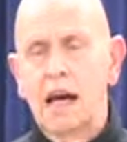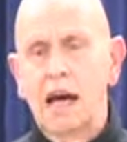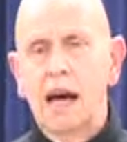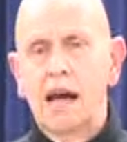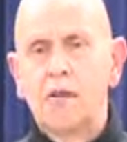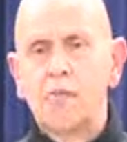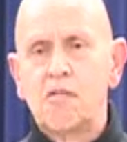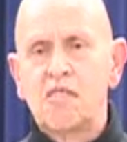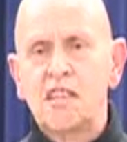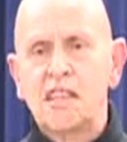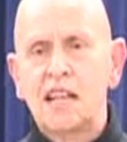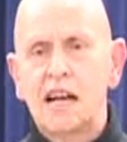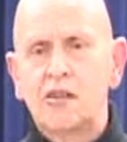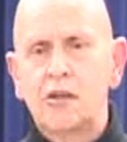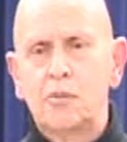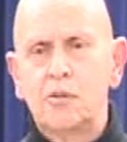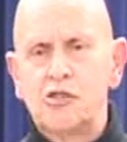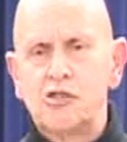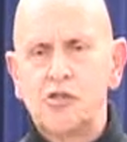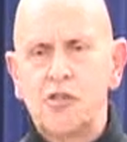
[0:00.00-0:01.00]
And it was a
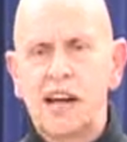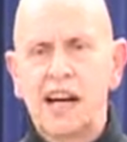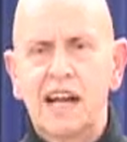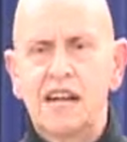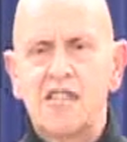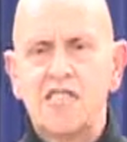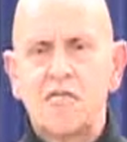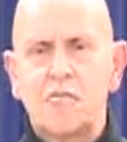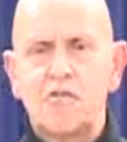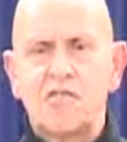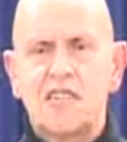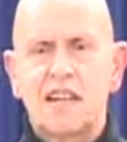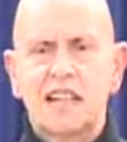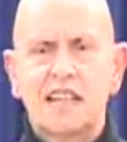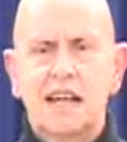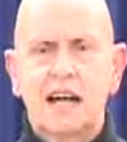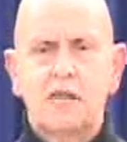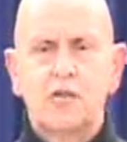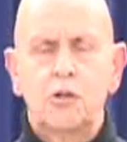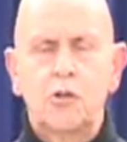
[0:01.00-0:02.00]
terrible drag because it was
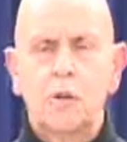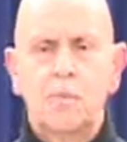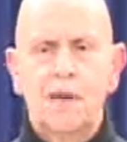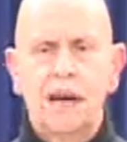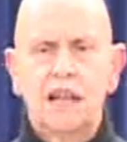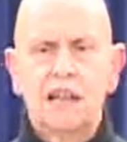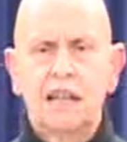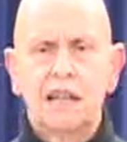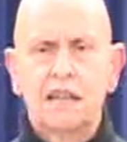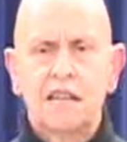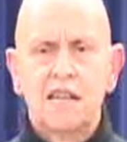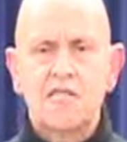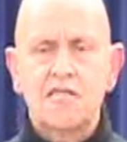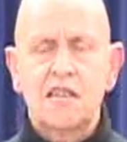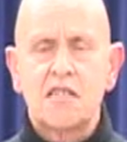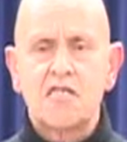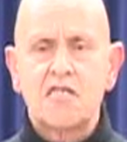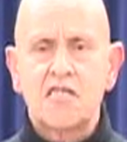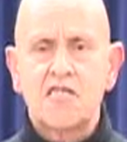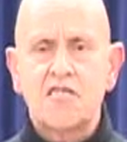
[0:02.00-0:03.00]
sent out to a mailing
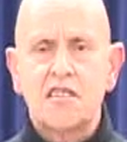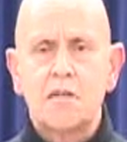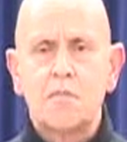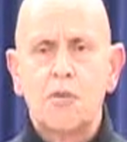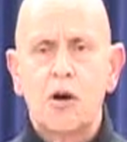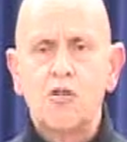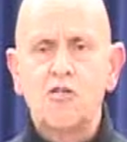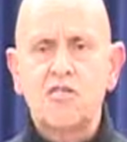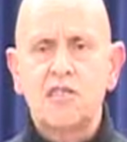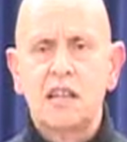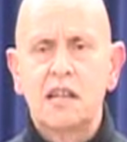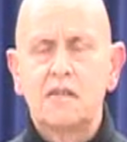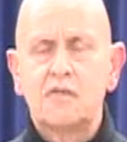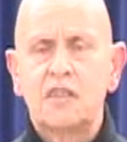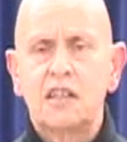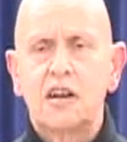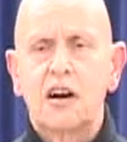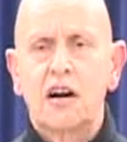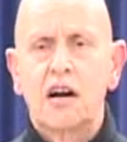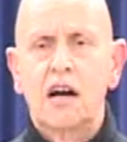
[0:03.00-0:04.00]
list consisting mostly
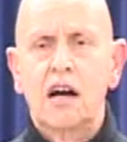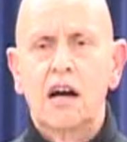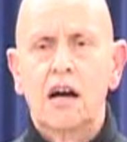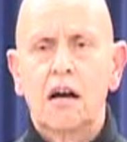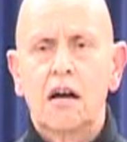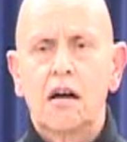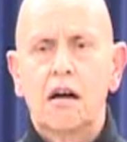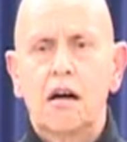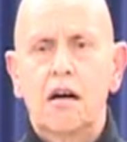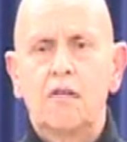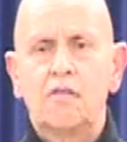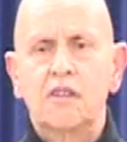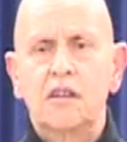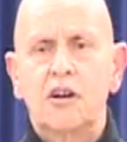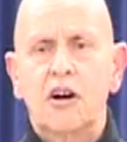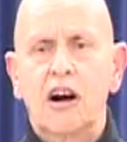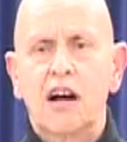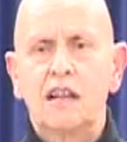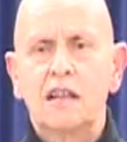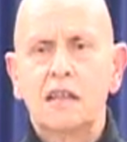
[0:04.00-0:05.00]
of the
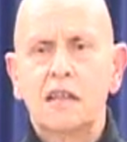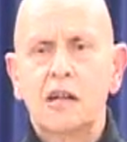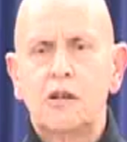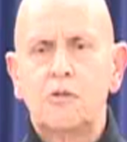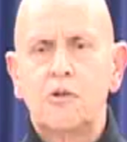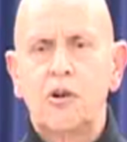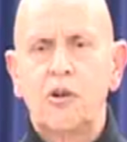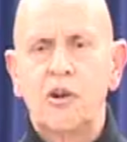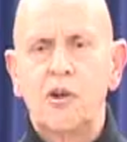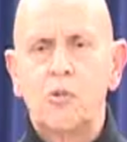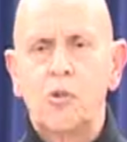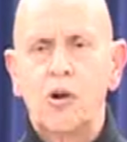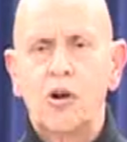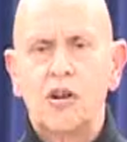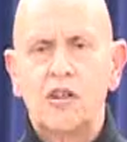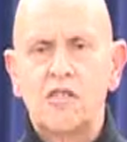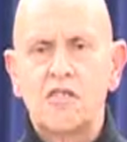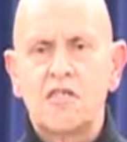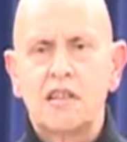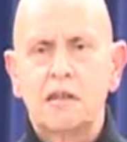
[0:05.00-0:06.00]
art and literary
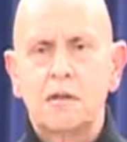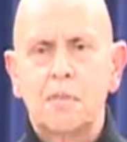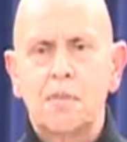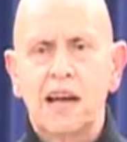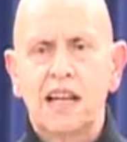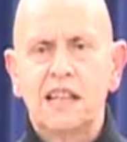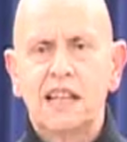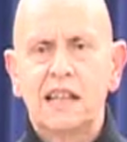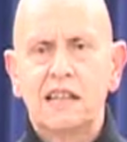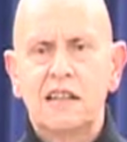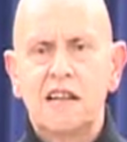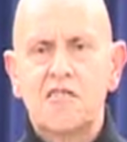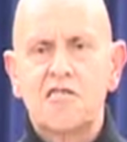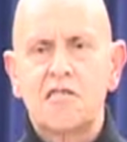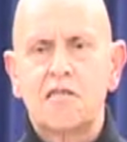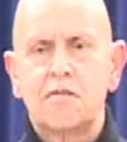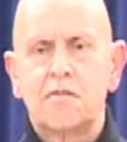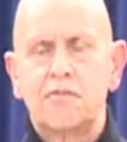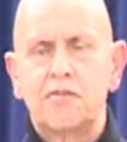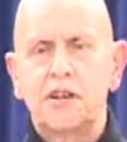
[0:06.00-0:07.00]
worlds, and the mailing
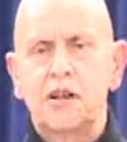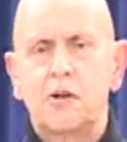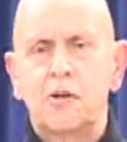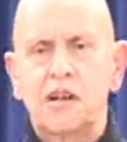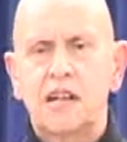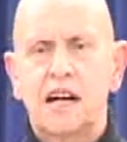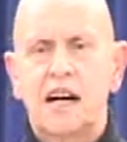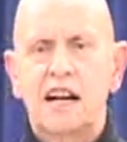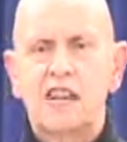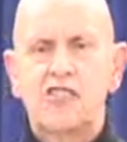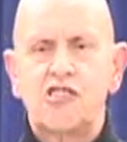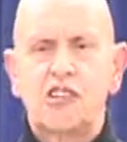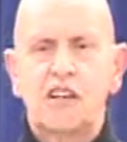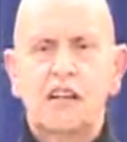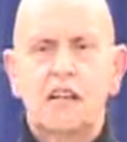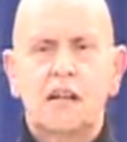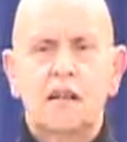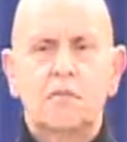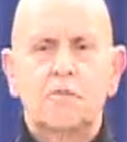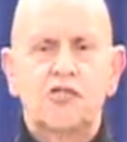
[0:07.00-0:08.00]
lists of Vito
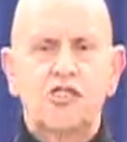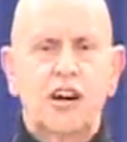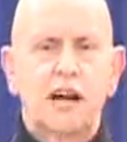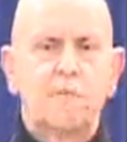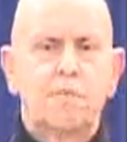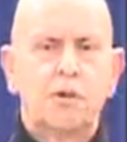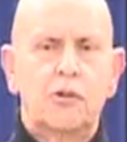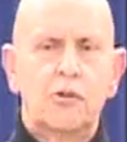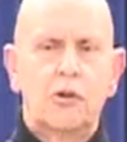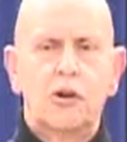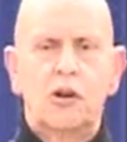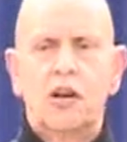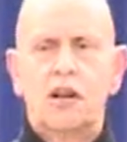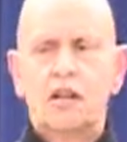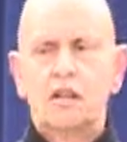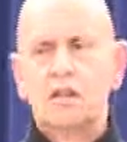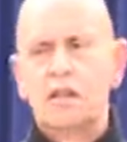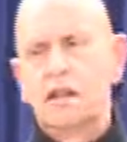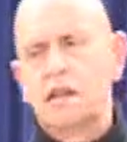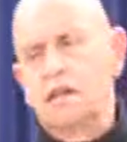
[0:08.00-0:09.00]
Acconci and John
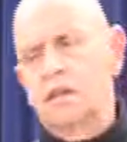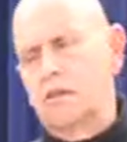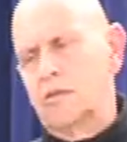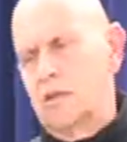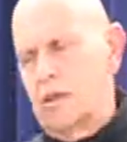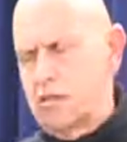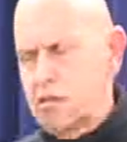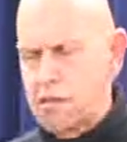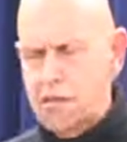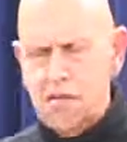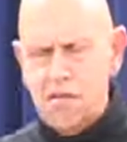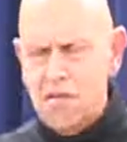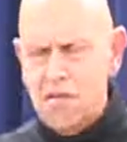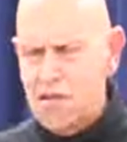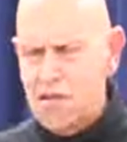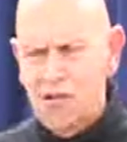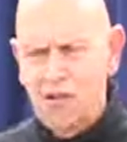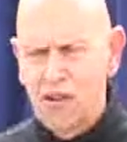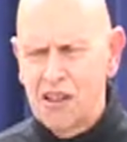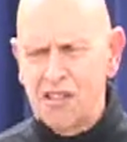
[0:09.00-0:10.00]
Perrault and
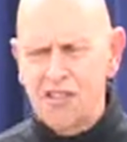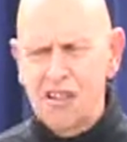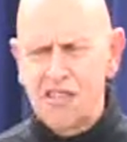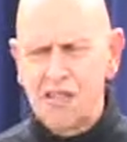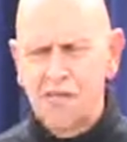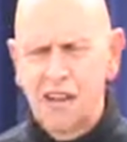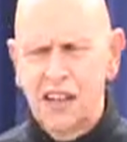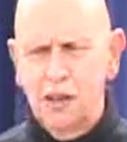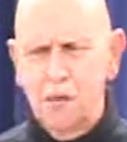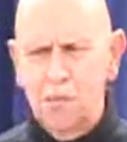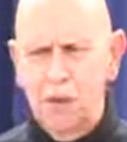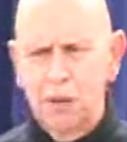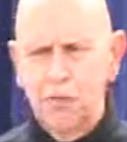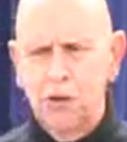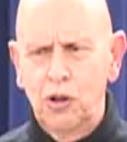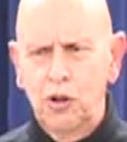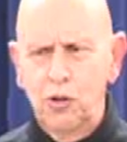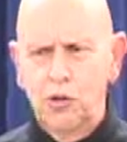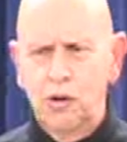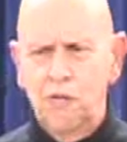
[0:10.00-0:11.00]
all sorts of other
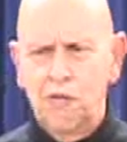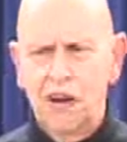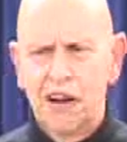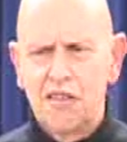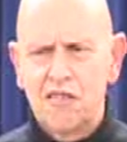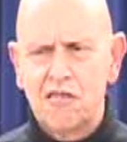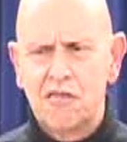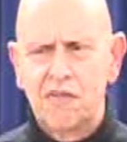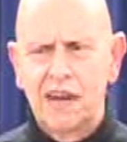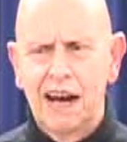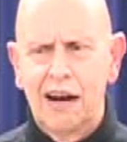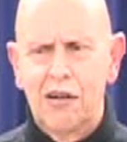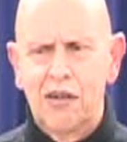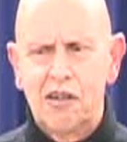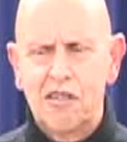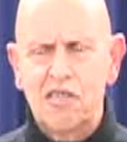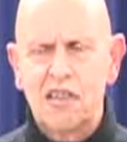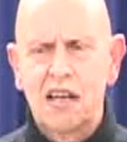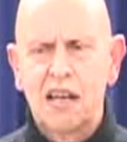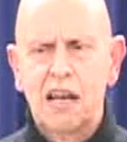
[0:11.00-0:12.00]
people who were friends of
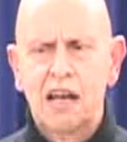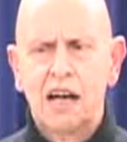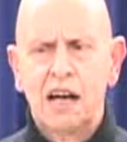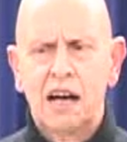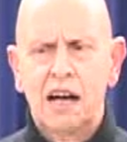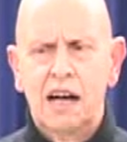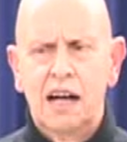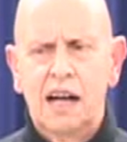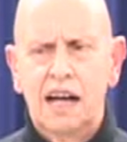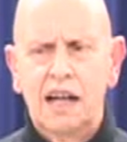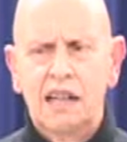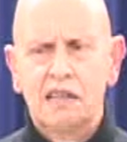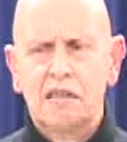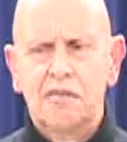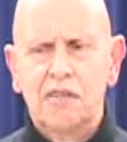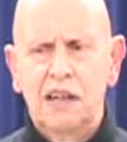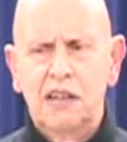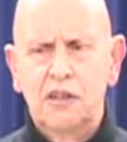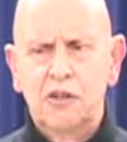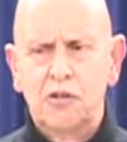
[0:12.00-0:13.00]
ours and
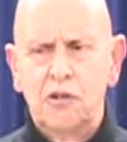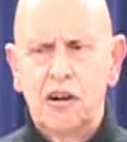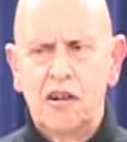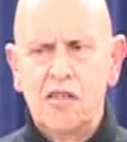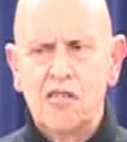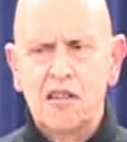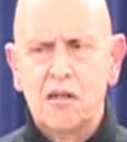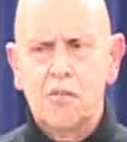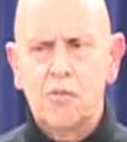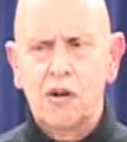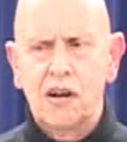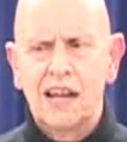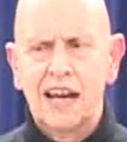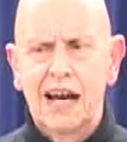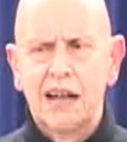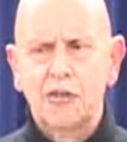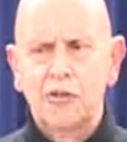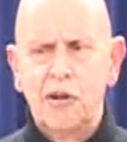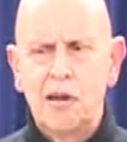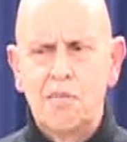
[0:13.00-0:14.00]
of Eleanor's and were
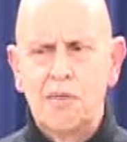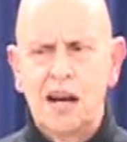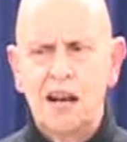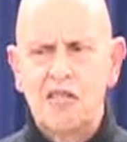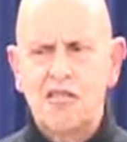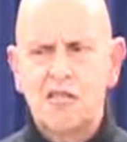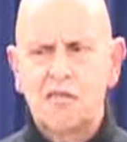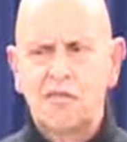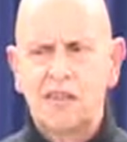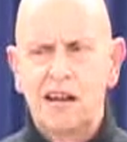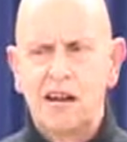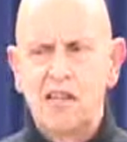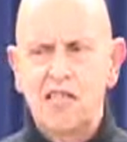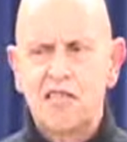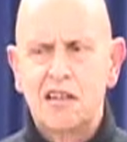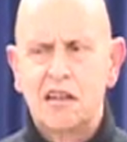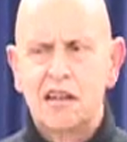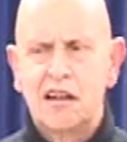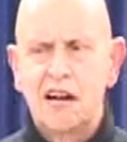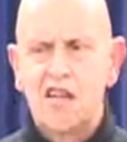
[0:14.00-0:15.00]
gallery mates of
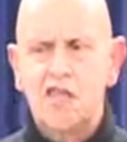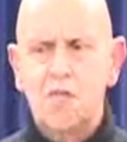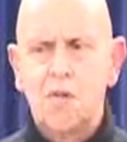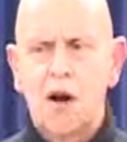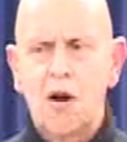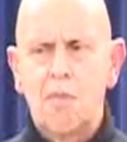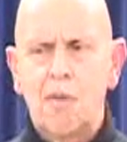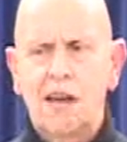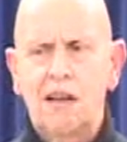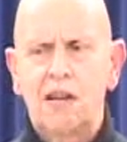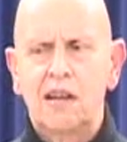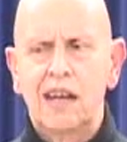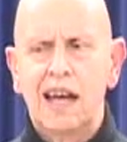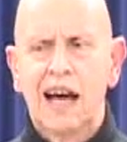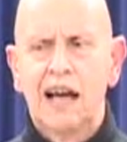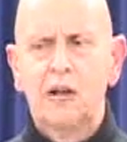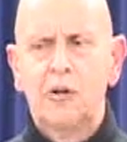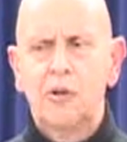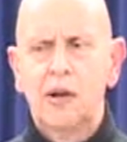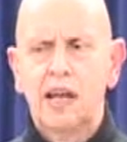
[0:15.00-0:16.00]
theirs in an experimental
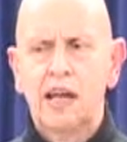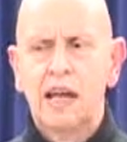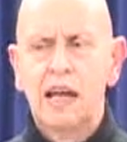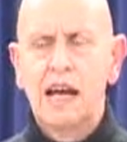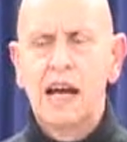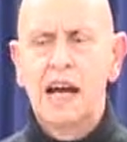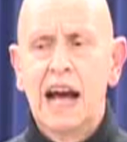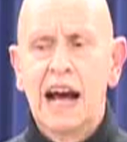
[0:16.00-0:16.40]
gallery.